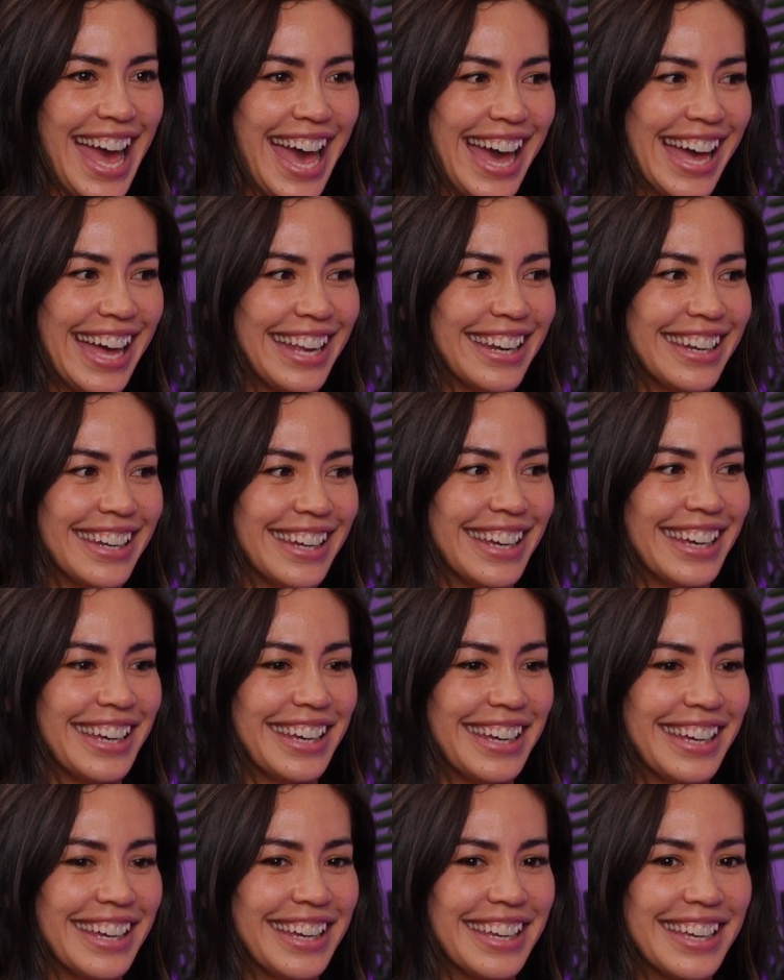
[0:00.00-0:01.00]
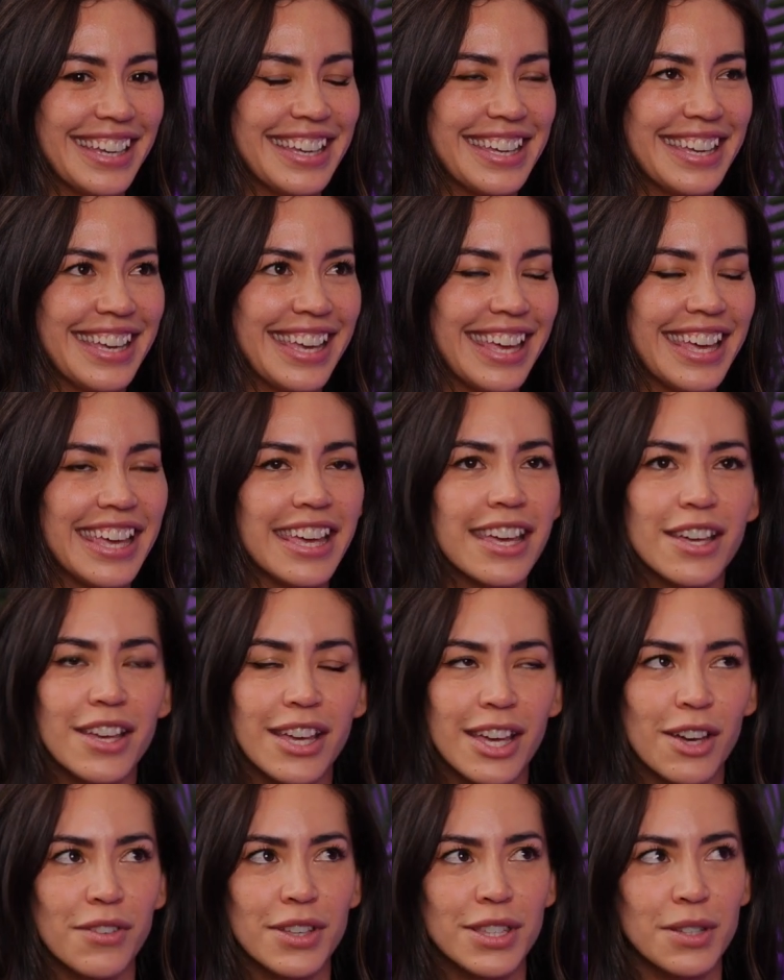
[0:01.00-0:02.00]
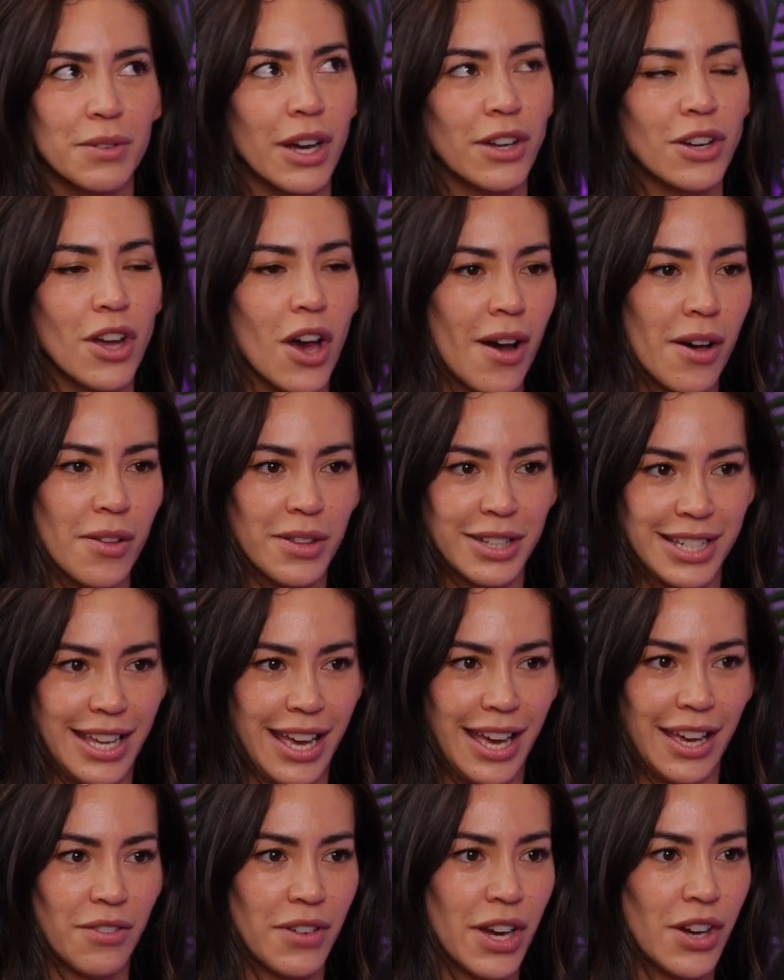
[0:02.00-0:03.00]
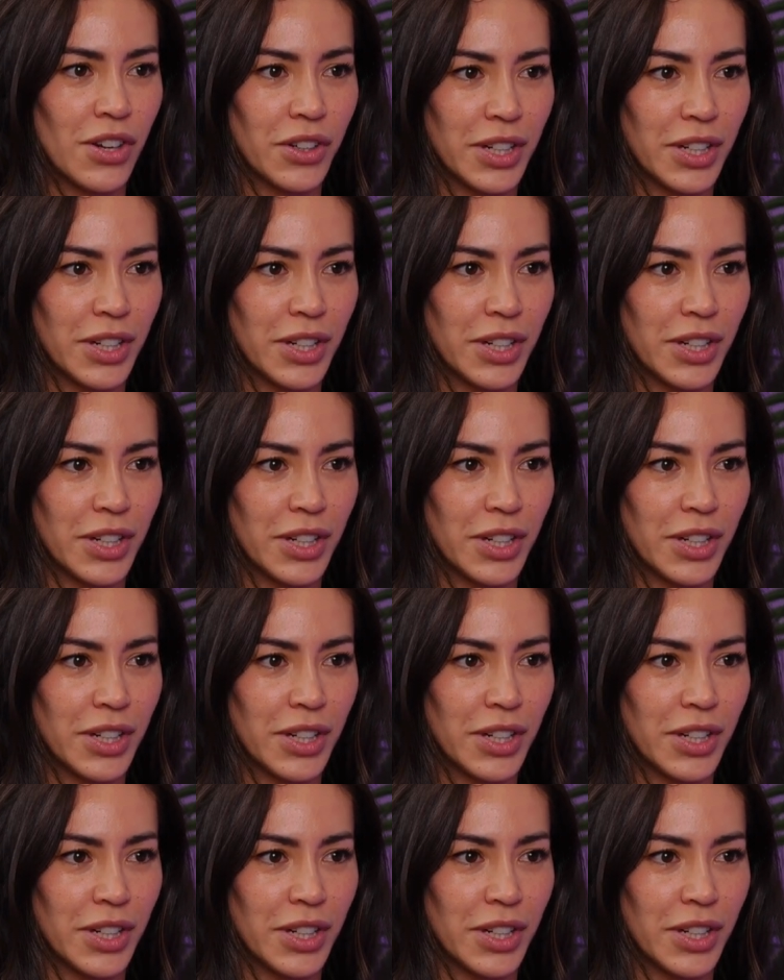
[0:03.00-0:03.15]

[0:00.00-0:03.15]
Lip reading: And it was around holiday, around